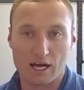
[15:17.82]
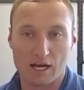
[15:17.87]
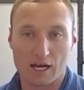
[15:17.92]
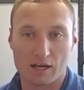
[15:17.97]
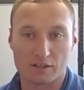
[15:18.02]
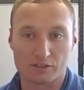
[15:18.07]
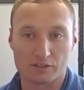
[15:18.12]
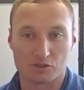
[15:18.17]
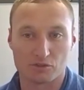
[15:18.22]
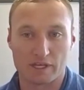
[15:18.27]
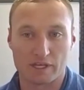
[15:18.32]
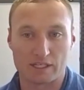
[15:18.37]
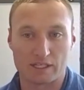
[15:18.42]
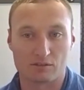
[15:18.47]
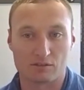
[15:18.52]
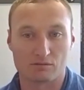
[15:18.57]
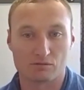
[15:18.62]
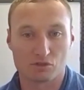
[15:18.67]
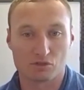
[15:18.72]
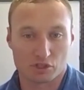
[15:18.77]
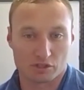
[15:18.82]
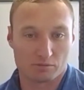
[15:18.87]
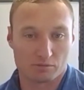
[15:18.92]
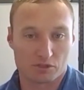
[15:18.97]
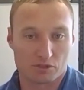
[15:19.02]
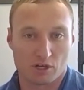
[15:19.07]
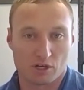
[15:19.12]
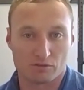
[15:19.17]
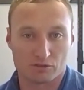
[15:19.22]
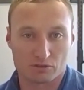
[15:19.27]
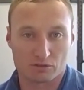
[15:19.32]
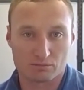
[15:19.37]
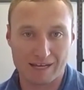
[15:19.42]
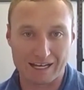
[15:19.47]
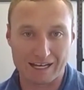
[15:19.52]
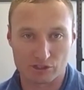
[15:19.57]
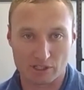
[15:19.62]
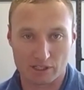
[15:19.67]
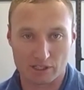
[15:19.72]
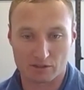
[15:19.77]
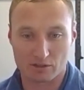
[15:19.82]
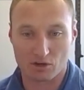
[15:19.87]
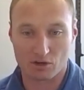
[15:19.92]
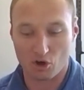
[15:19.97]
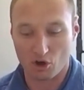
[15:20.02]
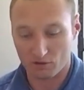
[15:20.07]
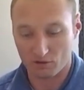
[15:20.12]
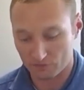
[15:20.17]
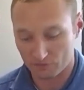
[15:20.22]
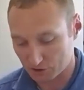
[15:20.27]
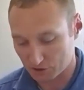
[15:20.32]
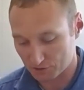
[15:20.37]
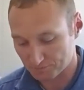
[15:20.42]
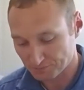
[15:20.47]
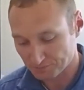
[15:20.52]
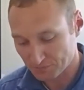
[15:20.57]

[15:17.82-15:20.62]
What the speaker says: so they can treat themselves outside the office.